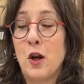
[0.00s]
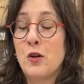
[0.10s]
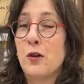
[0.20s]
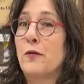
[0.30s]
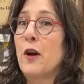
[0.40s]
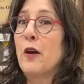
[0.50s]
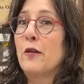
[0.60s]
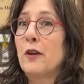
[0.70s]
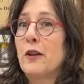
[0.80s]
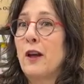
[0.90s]
So if you're
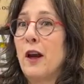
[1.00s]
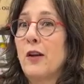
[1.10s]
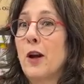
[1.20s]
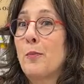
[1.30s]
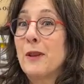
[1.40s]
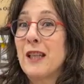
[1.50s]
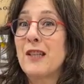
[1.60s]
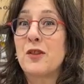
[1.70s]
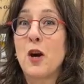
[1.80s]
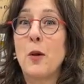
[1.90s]
ever in the area,
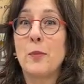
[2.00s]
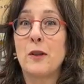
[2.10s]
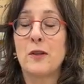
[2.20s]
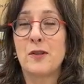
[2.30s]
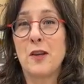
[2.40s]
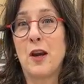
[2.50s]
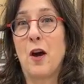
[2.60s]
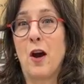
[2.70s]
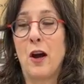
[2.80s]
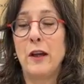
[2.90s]
please stop in and say
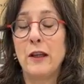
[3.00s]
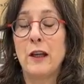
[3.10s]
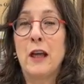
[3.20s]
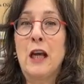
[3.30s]
hi.